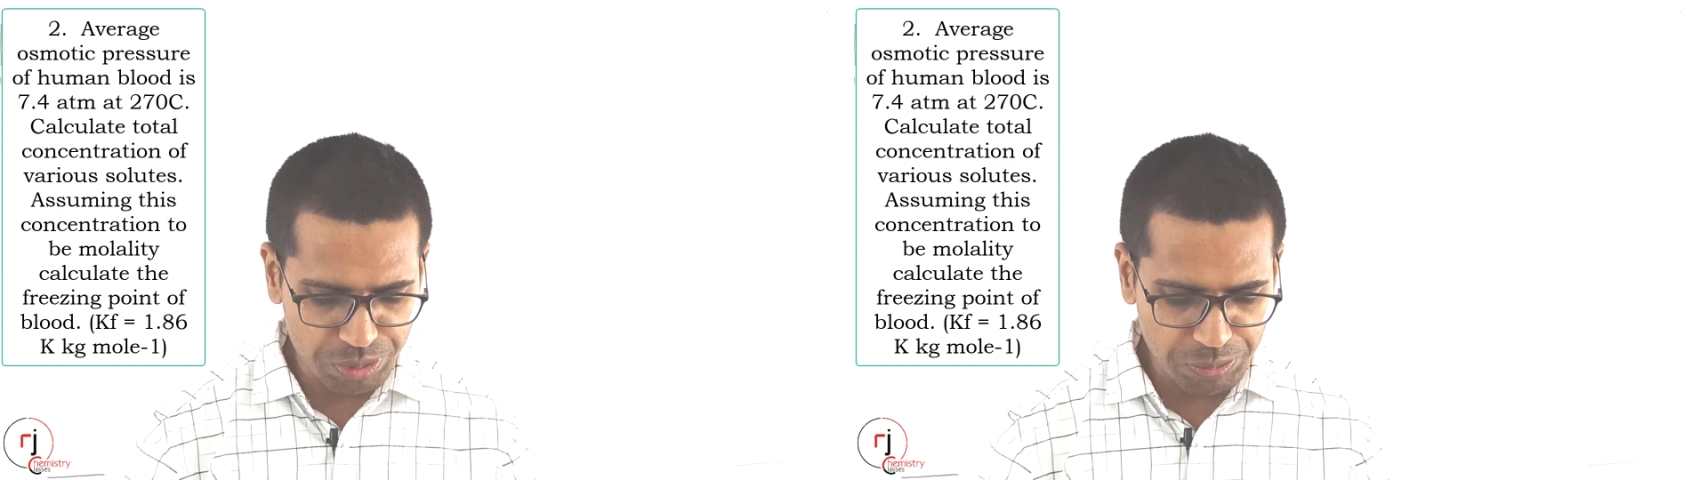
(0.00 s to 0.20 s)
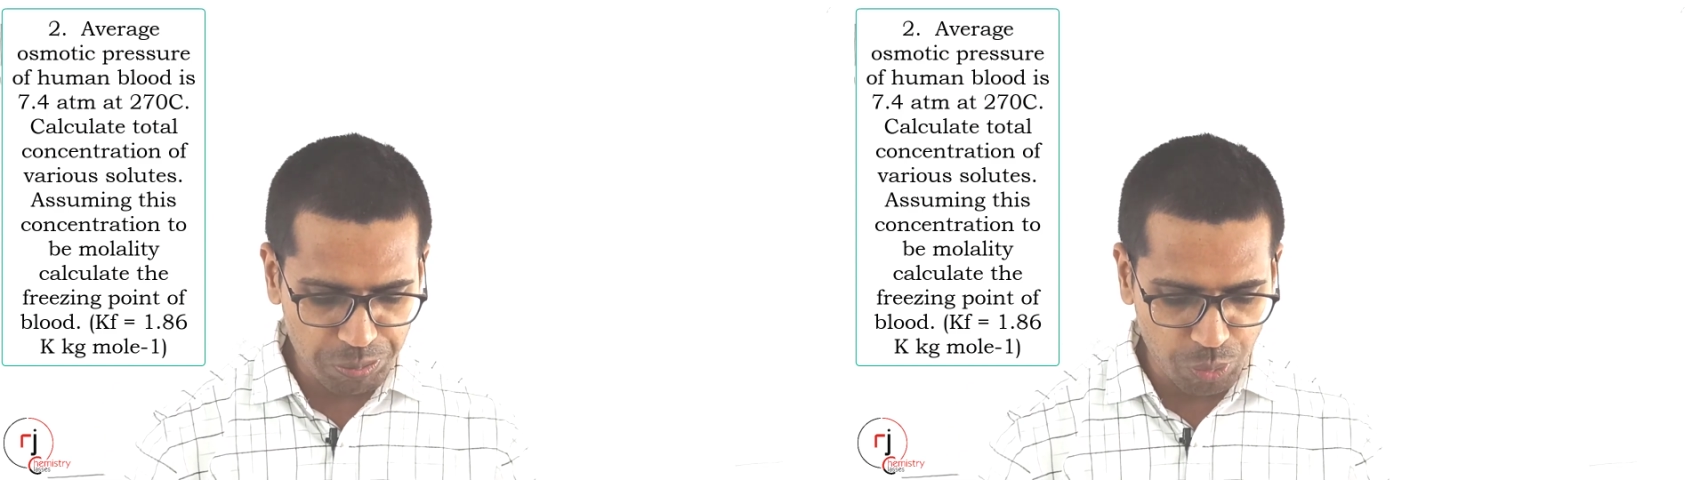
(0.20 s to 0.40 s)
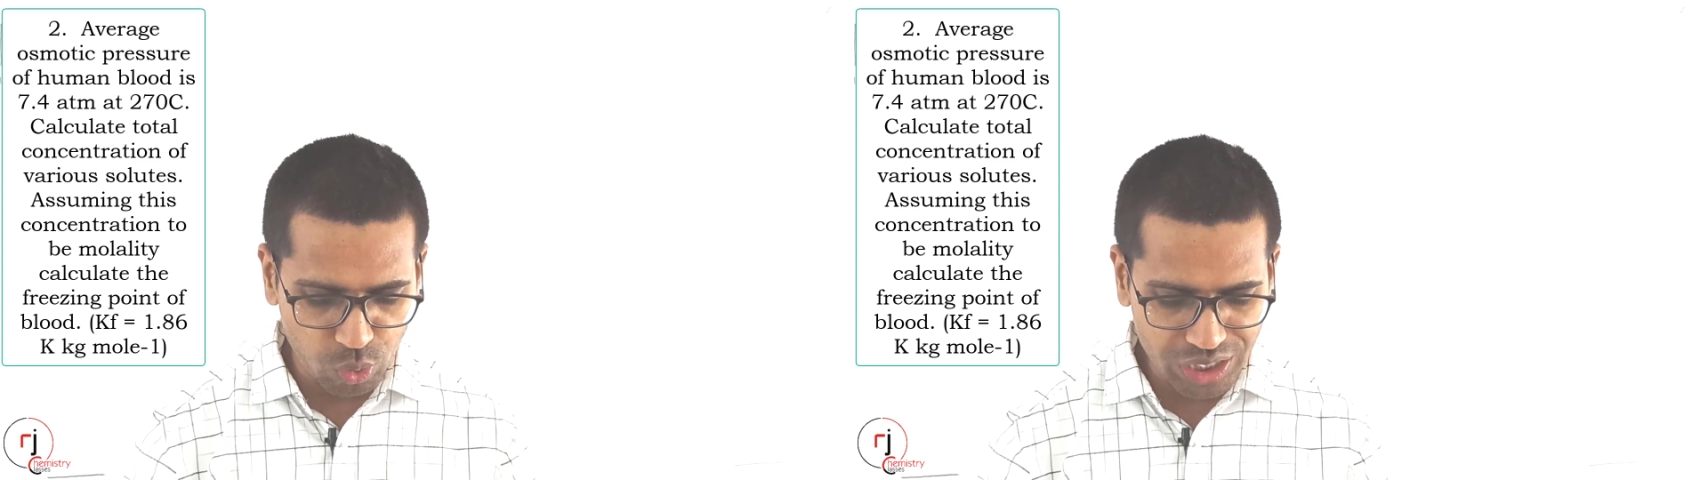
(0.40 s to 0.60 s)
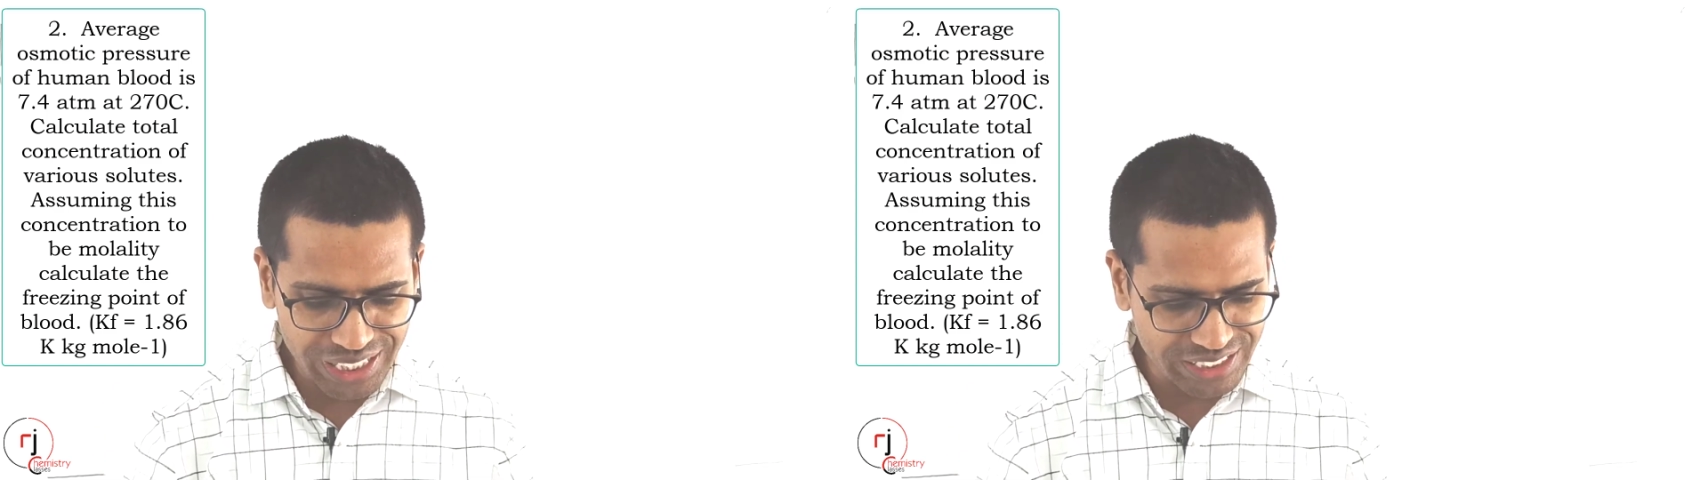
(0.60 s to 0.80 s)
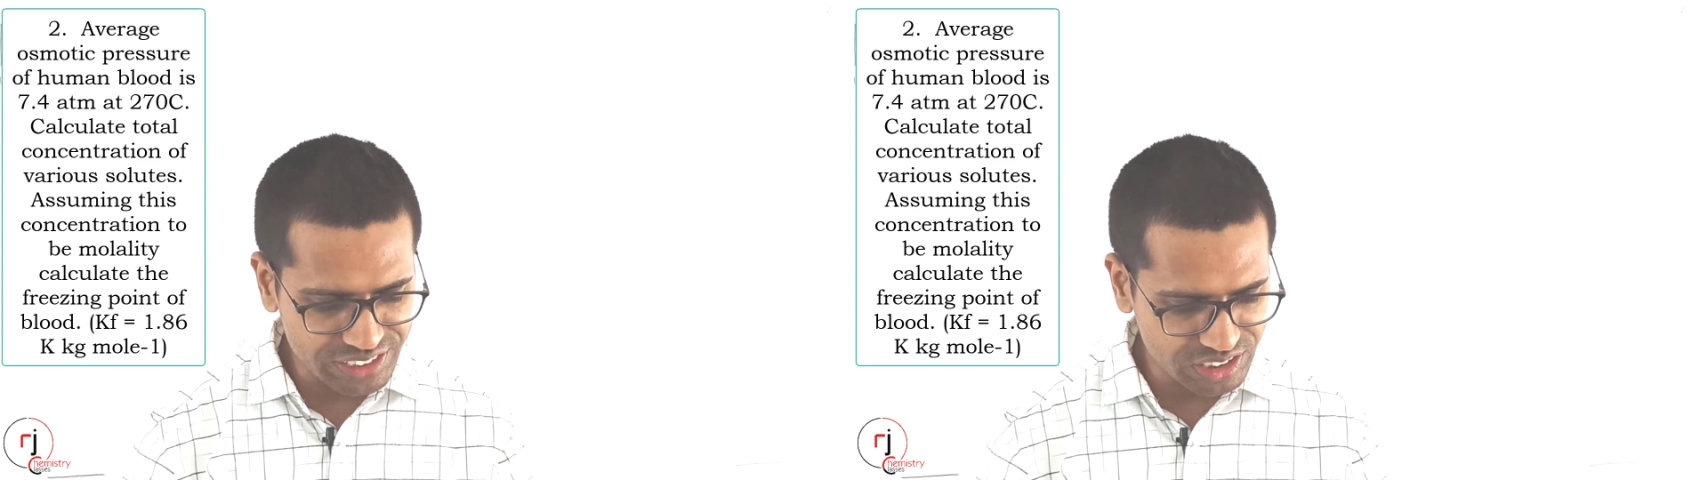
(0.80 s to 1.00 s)
be
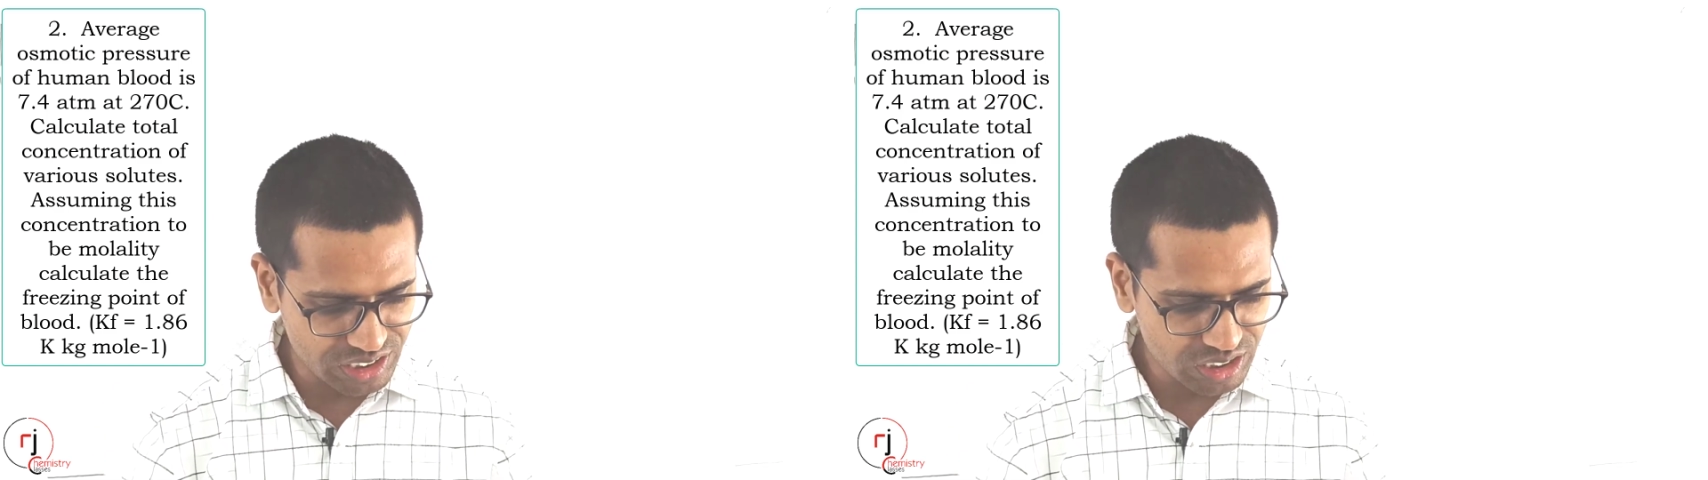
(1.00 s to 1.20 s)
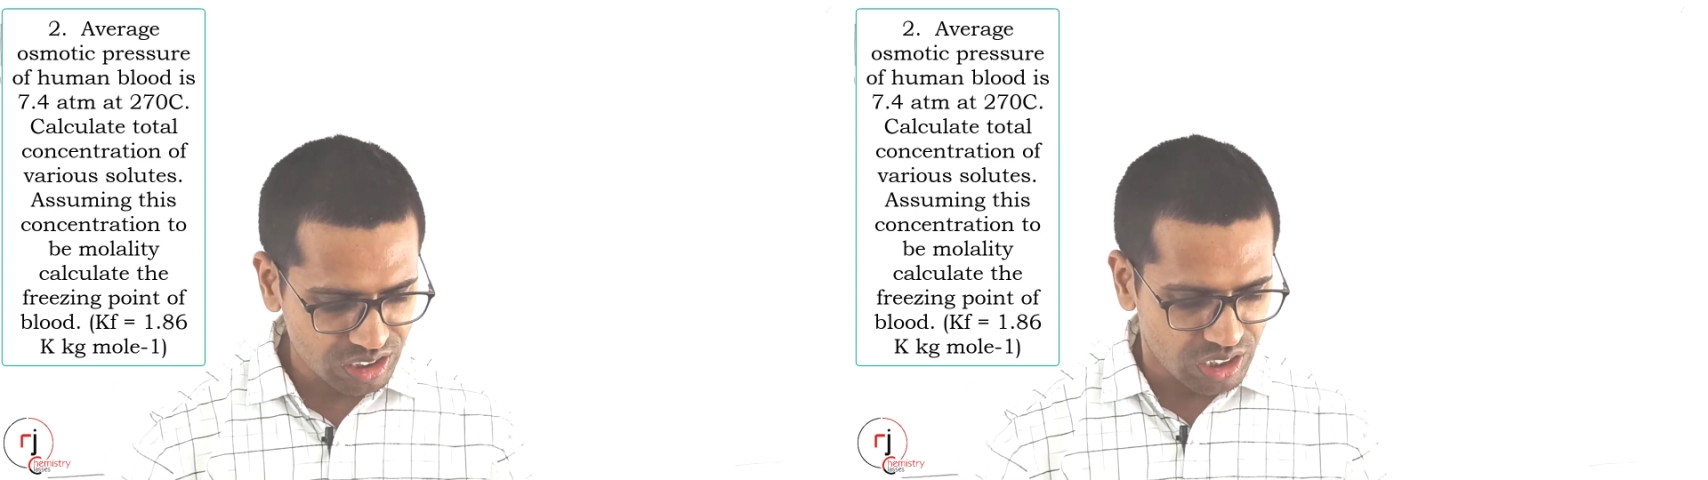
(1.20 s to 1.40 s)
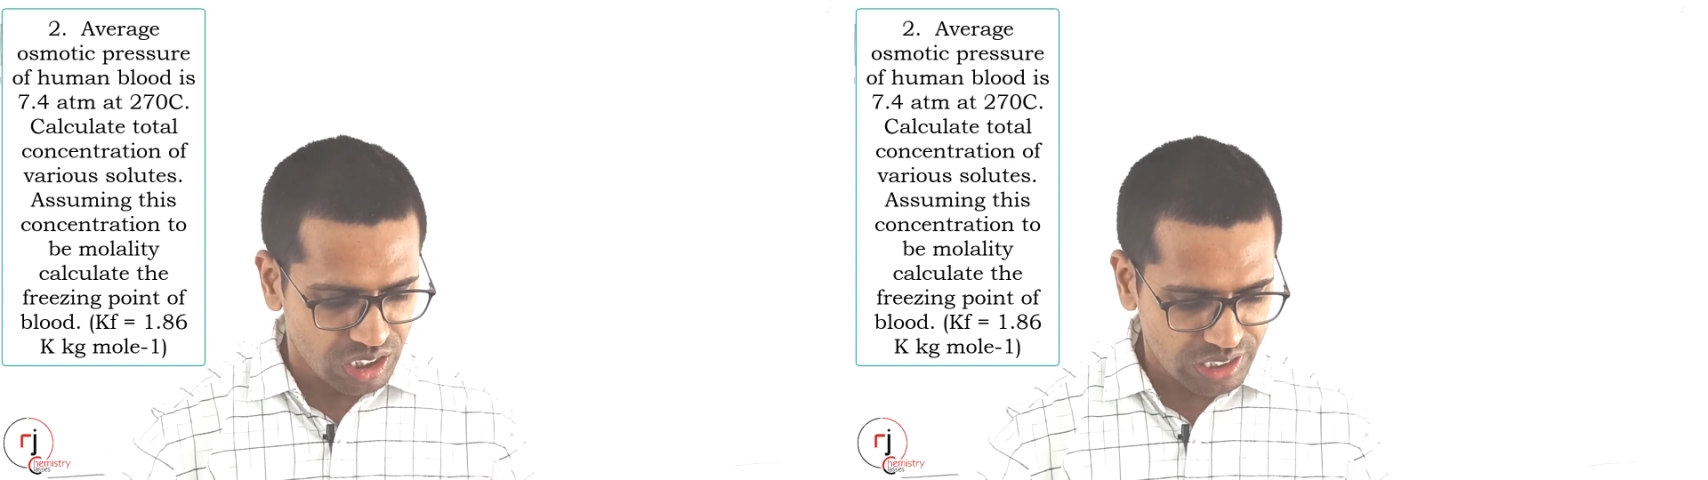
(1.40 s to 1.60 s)
molarity,